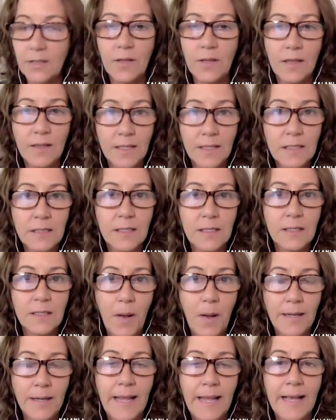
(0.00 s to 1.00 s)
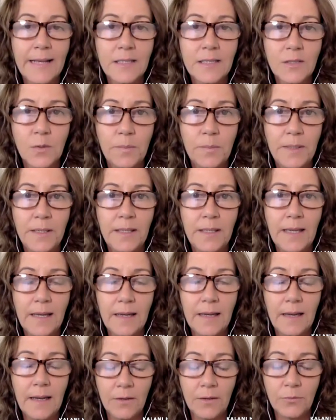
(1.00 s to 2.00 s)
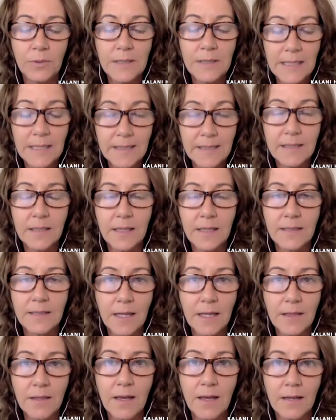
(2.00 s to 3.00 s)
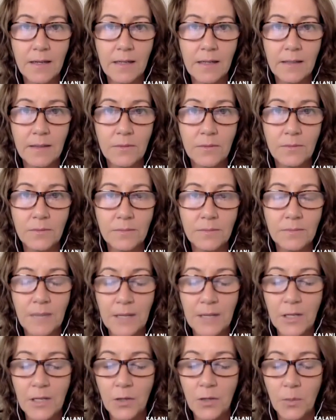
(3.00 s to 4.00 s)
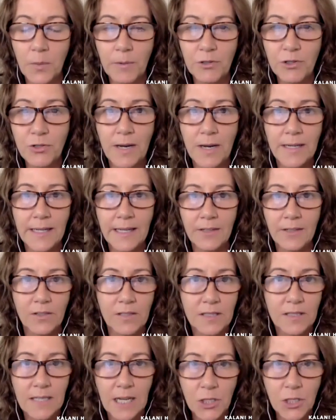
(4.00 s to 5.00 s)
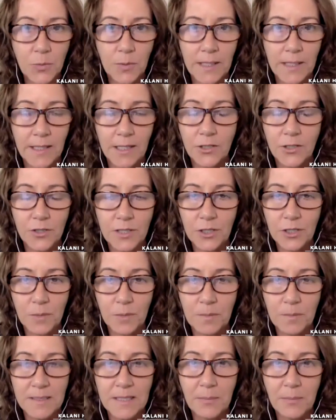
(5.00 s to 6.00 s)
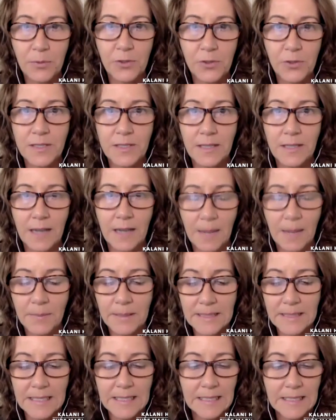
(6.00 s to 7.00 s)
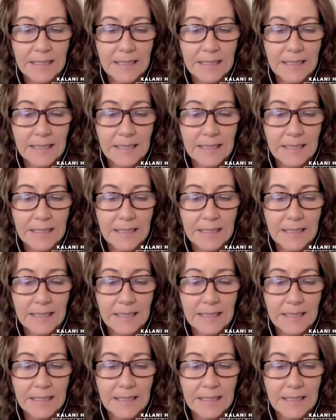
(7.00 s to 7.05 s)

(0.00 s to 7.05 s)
then this podcast will be released because I know that we were trying to get all scheduling, and you're such a busy person and I'm busy, and